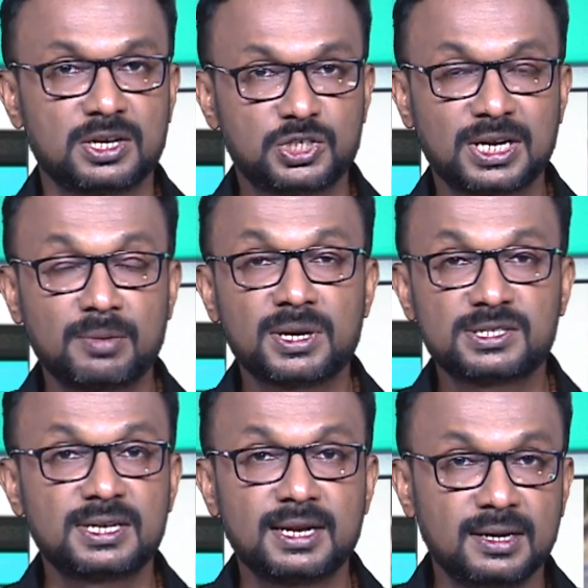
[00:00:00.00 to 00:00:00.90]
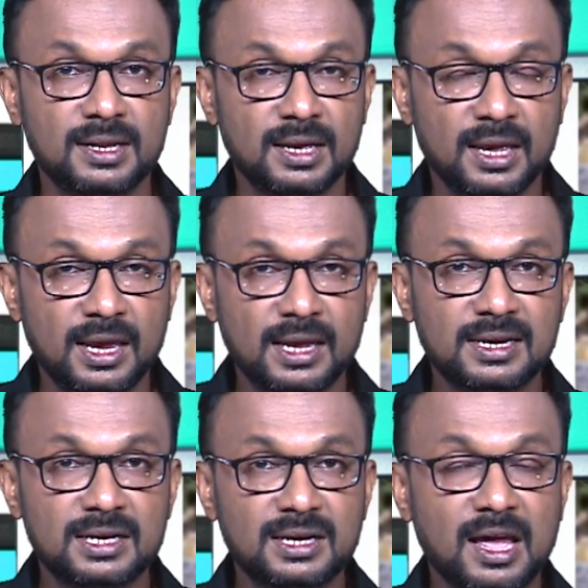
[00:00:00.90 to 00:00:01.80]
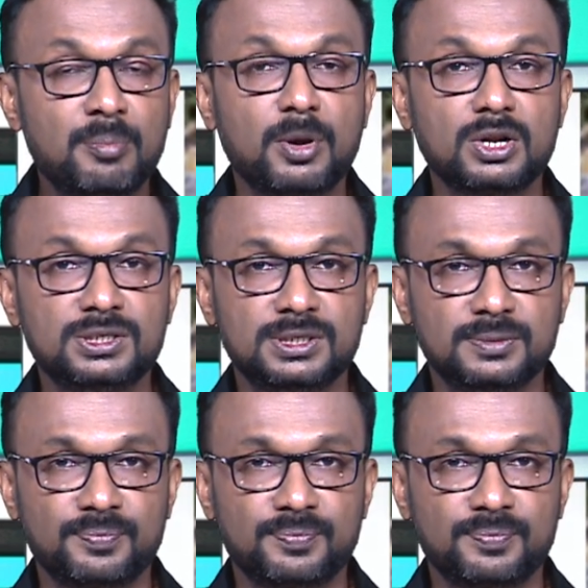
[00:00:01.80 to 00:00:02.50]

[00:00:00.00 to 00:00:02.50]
Sharma said in her apology.